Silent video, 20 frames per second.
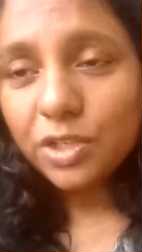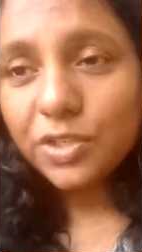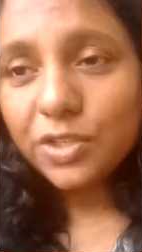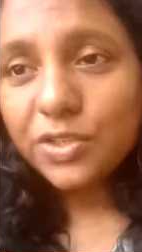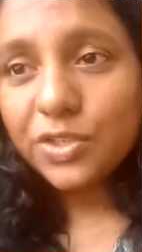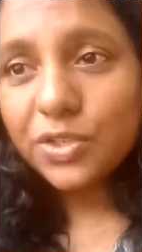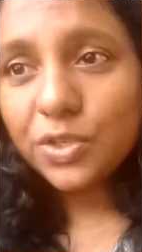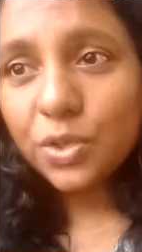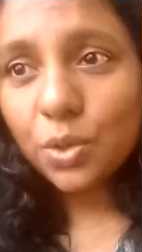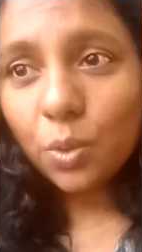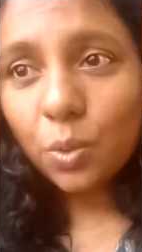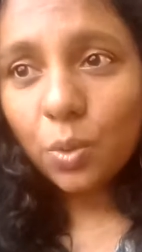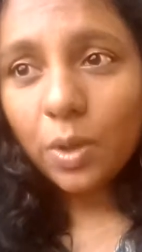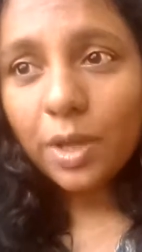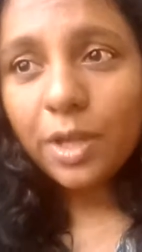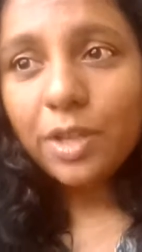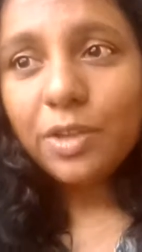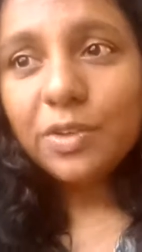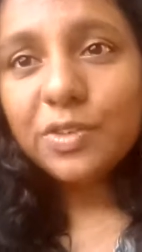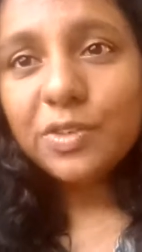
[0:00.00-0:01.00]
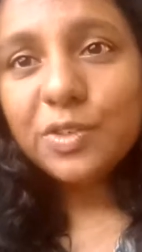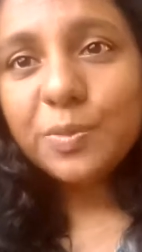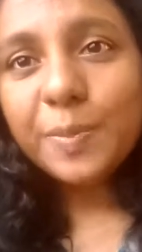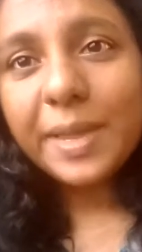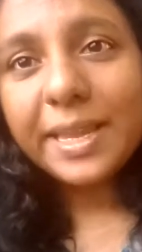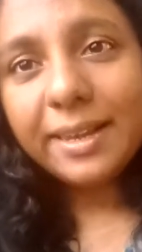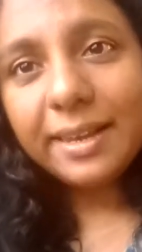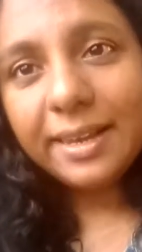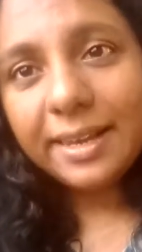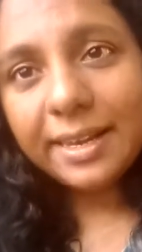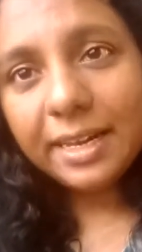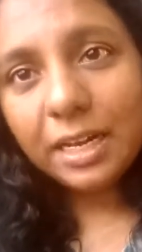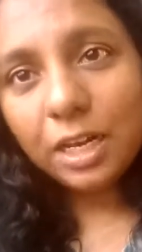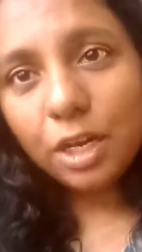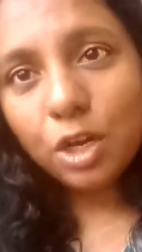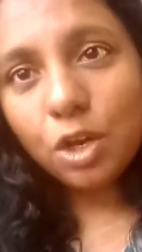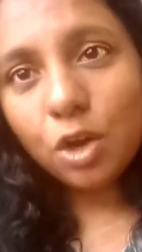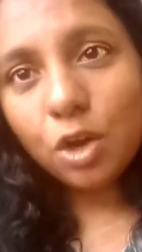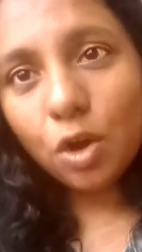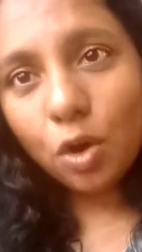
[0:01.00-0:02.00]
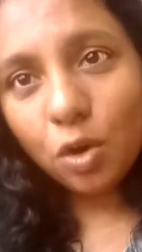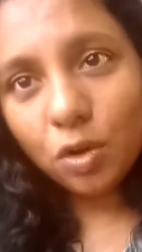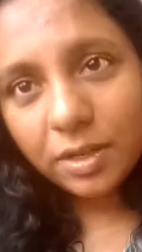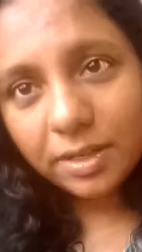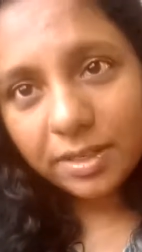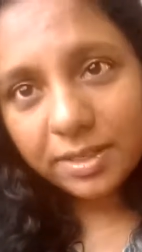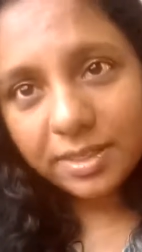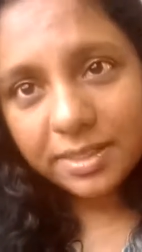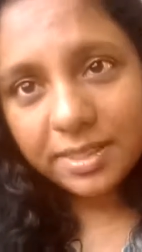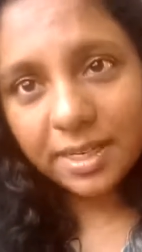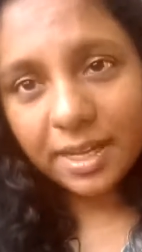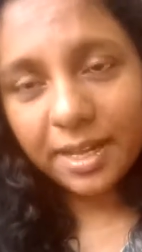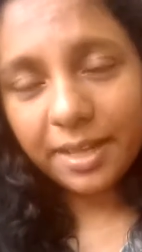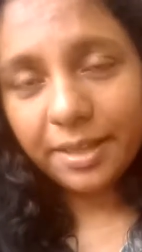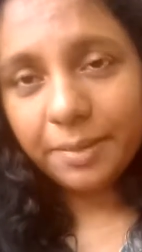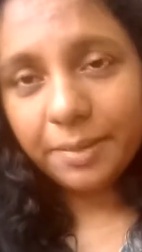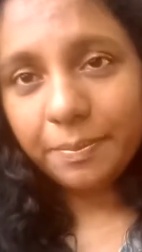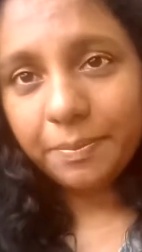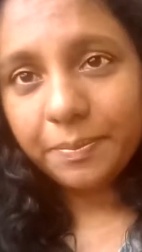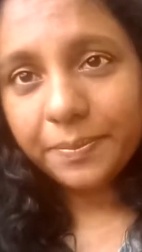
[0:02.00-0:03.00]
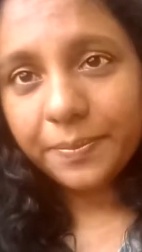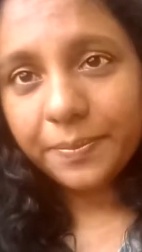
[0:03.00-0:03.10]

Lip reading: so you spend a little longer time